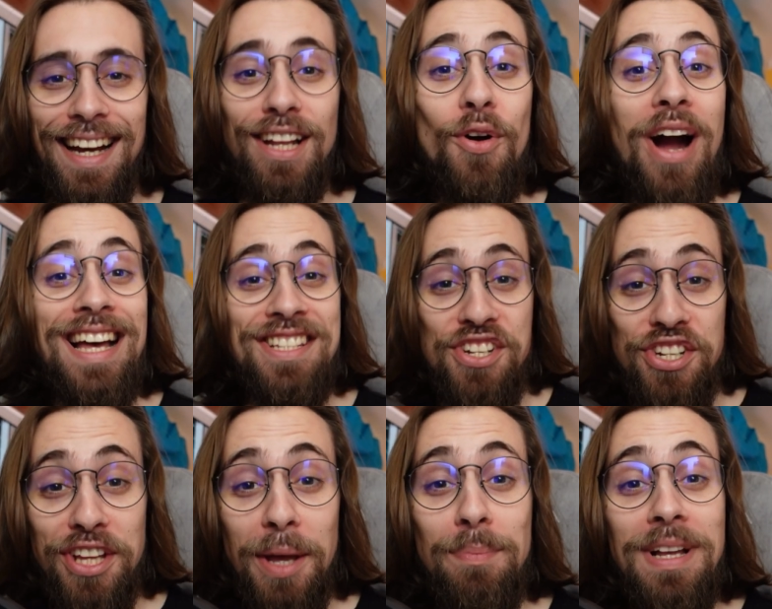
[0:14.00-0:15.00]
Hello guys,
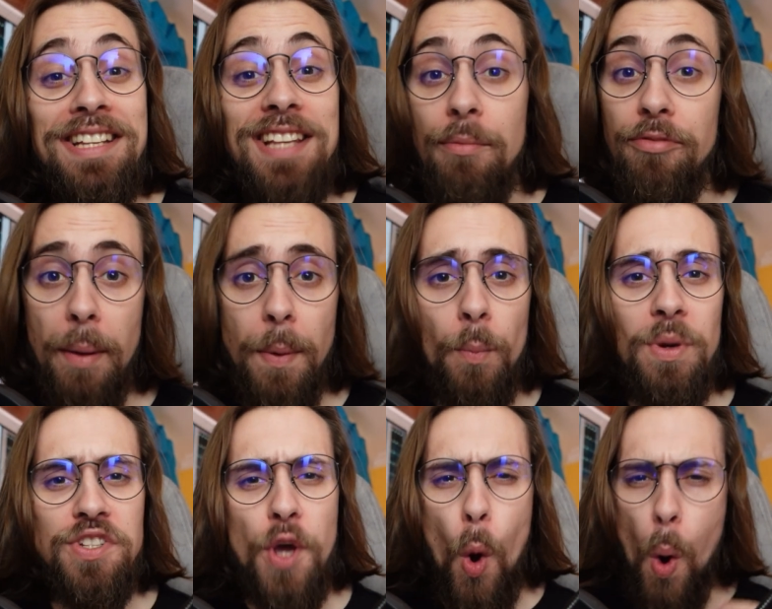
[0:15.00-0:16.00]
Ancient Gameplays, I'm Fabio
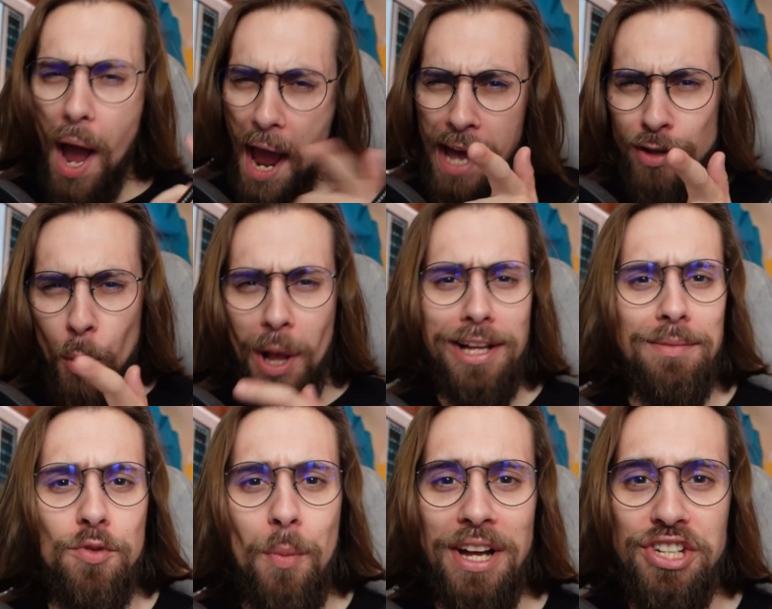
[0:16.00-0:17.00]
Pisco and
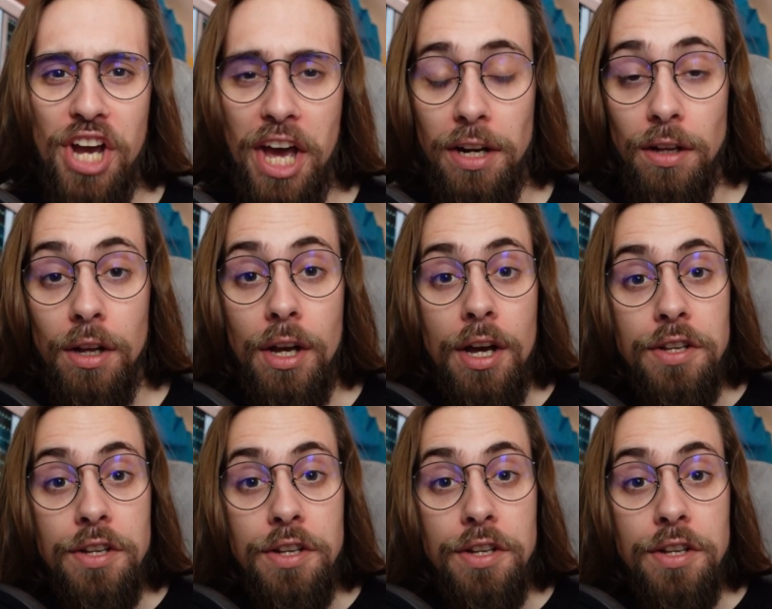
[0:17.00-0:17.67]
welcome to my channel.